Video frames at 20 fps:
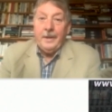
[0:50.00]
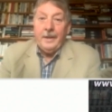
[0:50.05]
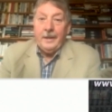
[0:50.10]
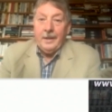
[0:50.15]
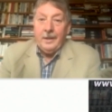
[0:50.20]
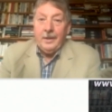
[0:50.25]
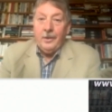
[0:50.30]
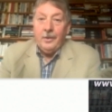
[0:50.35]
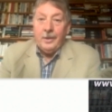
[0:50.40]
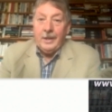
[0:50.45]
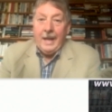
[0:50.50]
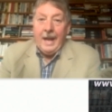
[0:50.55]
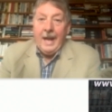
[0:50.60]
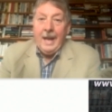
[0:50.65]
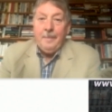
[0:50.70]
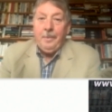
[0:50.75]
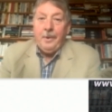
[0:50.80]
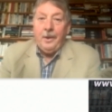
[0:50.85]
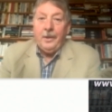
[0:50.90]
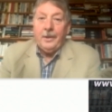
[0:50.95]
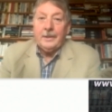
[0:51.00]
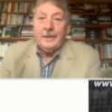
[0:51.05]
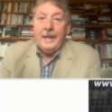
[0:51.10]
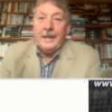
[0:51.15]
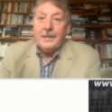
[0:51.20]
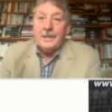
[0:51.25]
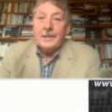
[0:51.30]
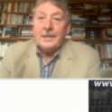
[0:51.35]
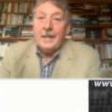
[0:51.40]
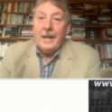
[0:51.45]
UK uh,
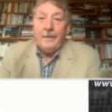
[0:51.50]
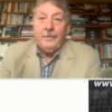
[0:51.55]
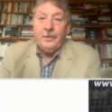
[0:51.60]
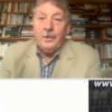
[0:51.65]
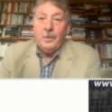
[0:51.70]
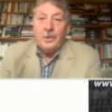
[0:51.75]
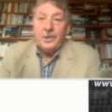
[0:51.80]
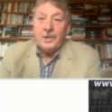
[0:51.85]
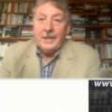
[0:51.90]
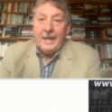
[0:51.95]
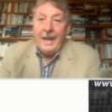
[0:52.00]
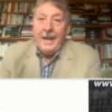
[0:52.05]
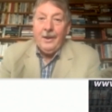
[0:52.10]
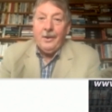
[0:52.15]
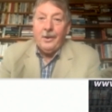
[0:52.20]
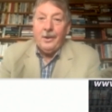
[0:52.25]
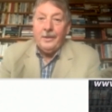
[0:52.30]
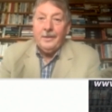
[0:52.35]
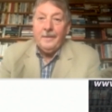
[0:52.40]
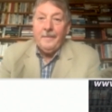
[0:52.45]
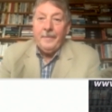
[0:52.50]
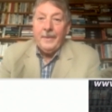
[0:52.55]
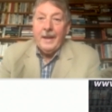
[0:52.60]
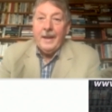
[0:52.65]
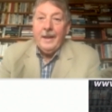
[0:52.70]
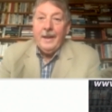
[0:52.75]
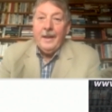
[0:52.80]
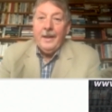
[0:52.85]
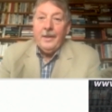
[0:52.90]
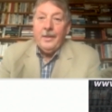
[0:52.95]
politicians have no say on.
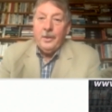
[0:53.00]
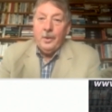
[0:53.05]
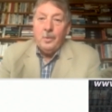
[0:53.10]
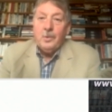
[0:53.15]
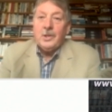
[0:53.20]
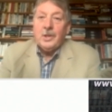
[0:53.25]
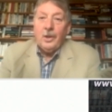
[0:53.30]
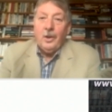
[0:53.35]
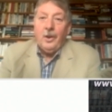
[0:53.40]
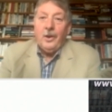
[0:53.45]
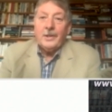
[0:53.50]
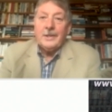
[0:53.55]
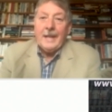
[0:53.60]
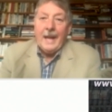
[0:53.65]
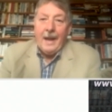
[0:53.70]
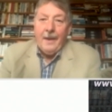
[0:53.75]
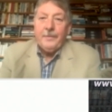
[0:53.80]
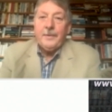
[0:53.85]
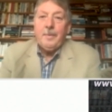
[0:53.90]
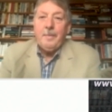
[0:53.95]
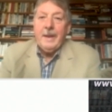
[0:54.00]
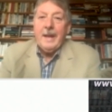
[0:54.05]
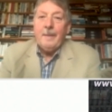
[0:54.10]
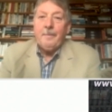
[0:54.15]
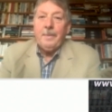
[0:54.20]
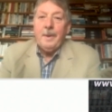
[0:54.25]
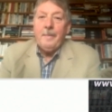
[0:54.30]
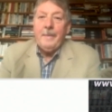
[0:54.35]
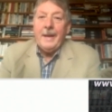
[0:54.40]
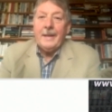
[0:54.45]
Those laws have to be
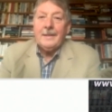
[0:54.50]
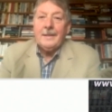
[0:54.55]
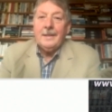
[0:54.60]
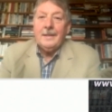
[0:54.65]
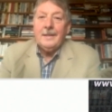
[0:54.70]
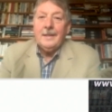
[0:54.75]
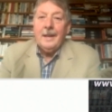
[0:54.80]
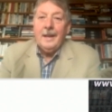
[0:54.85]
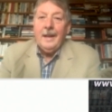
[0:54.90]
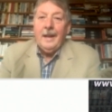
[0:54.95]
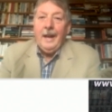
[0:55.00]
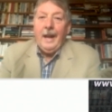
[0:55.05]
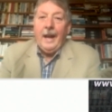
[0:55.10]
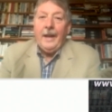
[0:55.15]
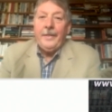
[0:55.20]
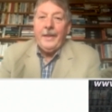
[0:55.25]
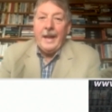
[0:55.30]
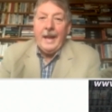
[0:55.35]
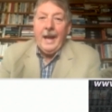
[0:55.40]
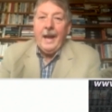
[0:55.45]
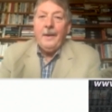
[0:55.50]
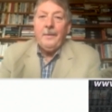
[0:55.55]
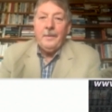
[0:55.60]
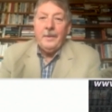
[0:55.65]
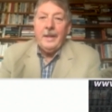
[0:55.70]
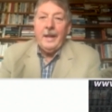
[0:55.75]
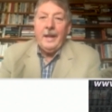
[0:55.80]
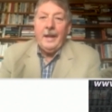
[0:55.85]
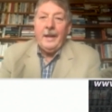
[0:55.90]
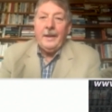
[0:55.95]
implemented, and they ha-
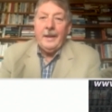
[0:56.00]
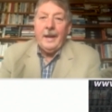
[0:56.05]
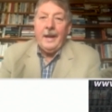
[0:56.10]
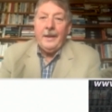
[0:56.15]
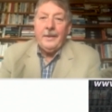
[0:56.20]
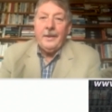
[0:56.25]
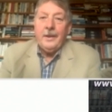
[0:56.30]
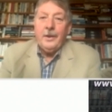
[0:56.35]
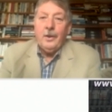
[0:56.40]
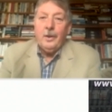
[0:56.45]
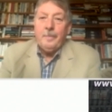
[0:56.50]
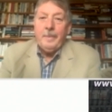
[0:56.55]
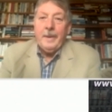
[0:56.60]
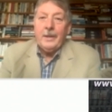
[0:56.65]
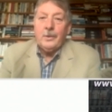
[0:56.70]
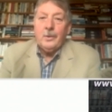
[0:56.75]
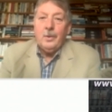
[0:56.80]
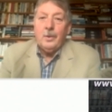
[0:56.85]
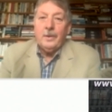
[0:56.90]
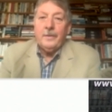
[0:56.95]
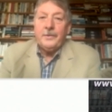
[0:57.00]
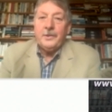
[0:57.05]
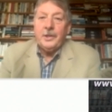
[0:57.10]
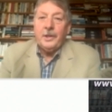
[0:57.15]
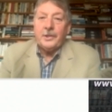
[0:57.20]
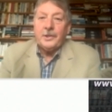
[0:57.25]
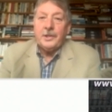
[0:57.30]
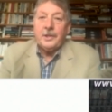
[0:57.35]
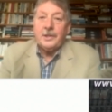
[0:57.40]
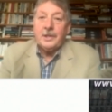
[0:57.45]
and, and the European Court of
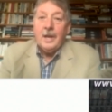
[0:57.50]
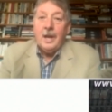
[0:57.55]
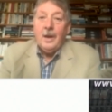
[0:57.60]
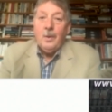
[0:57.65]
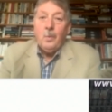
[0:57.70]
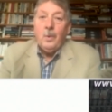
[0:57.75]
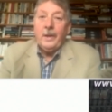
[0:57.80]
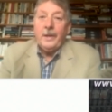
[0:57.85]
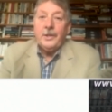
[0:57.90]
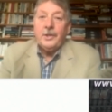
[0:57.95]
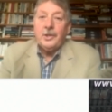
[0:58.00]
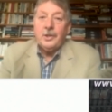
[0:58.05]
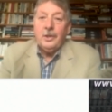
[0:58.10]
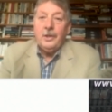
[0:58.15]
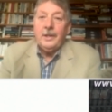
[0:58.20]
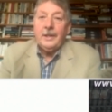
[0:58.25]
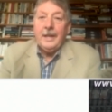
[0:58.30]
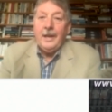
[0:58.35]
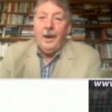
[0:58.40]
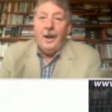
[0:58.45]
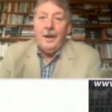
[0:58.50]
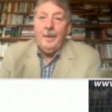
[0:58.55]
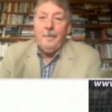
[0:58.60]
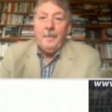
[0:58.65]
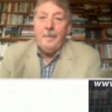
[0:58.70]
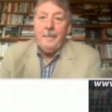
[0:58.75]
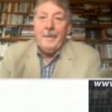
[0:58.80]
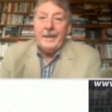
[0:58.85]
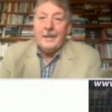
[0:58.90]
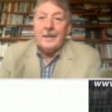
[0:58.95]
Justice will ensure that they are
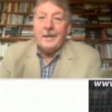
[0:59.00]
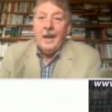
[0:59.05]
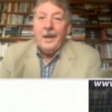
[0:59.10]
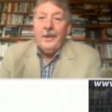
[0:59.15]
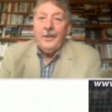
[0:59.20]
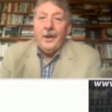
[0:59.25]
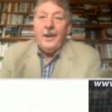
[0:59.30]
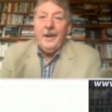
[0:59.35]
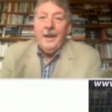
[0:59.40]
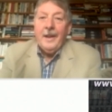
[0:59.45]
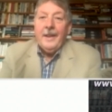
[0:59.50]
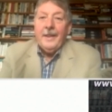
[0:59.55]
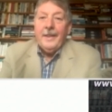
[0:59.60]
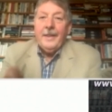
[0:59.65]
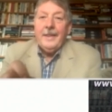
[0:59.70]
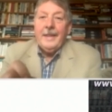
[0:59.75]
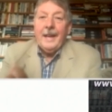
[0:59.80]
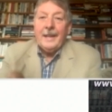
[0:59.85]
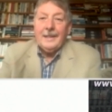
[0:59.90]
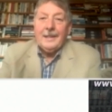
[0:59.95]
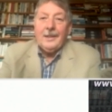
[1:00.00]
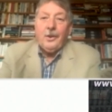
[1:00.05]
implemented. Now, that